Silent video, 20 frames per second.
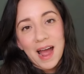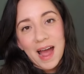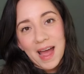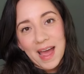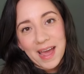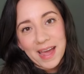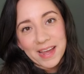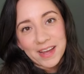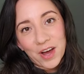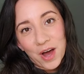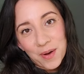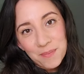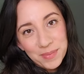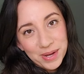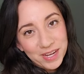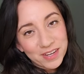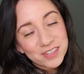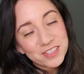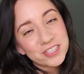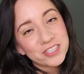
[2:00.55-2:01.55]
I got
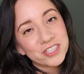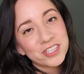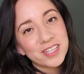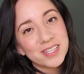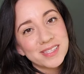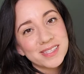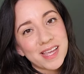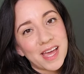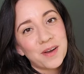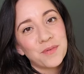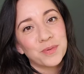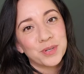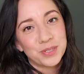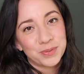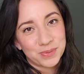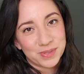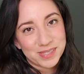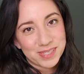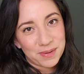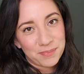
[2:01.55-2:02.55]
my auditions and
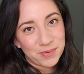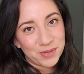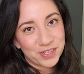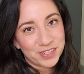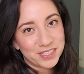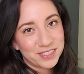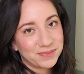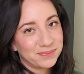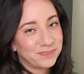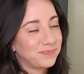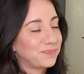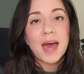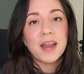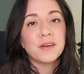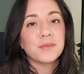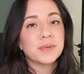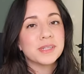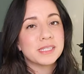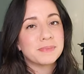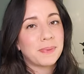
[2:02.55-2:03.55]
which ones I booked. Out
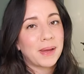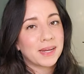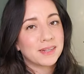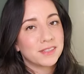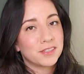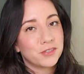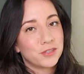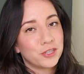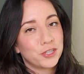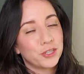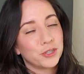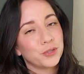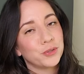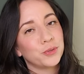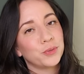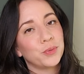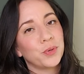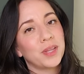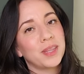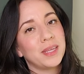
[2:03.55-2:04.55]
of respect
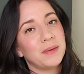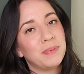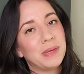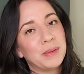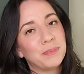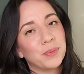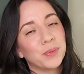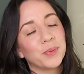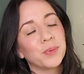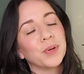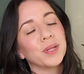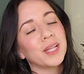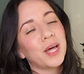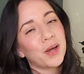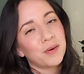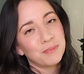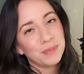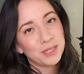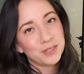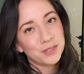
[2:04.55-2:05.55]
to the people who
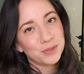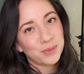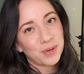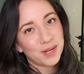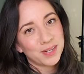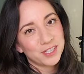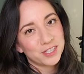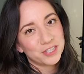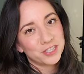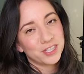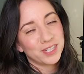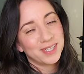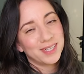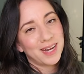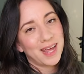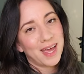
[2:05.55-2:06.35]
allowed me to audition